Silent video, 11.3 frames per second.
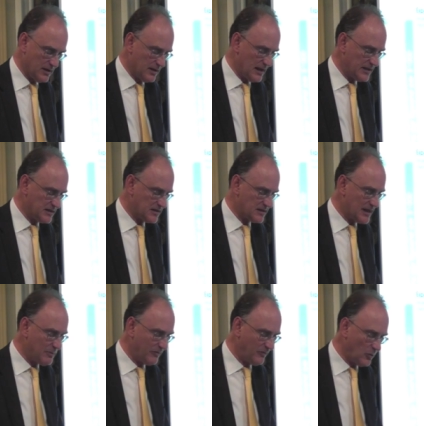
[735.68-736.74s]
That is to
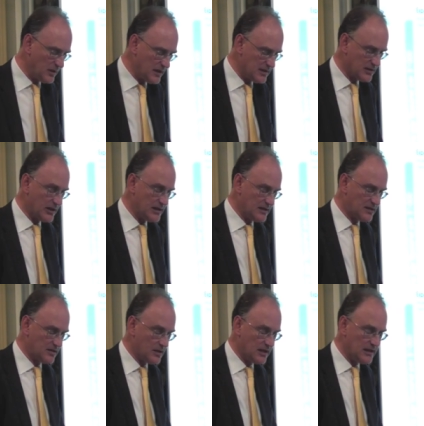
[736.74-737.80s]
say, before the integrated
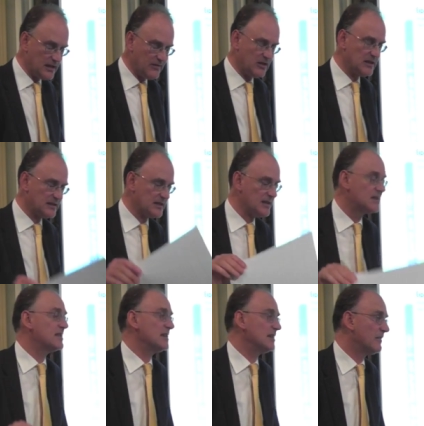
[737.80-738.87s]
circuit even
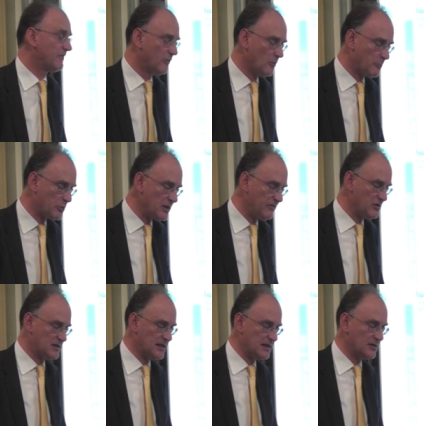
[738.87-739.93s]
existed, the four
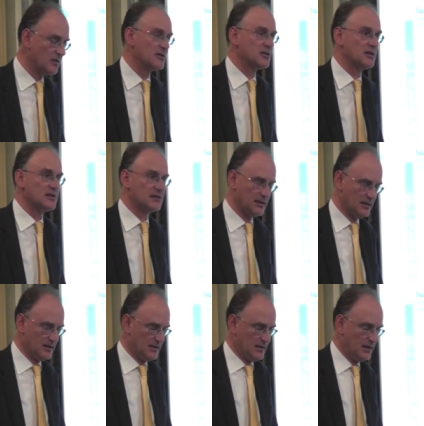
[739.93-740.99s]
previous technologies
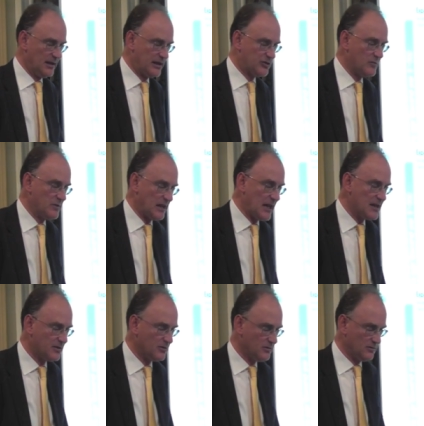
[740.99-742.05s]

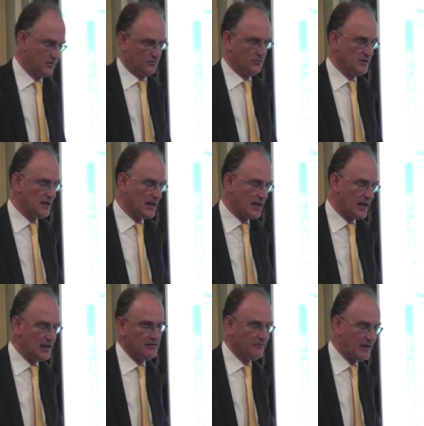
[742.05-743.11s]
electromechanical,
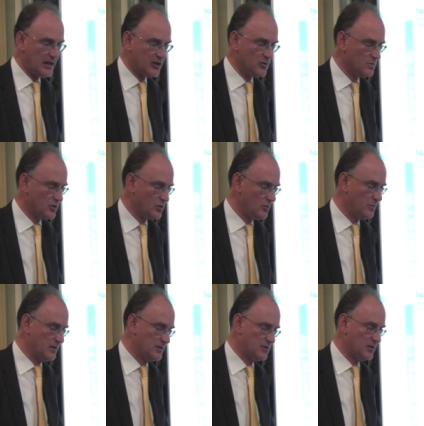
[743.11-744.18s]
relay, vacuum
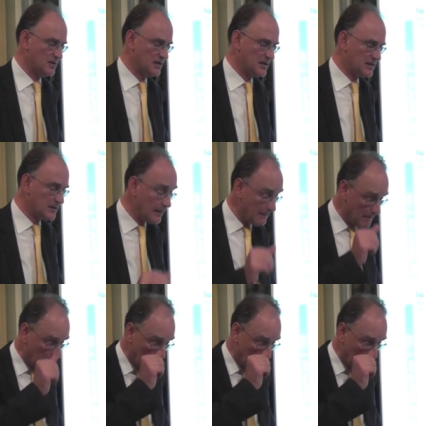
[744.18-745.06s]
tube and transistor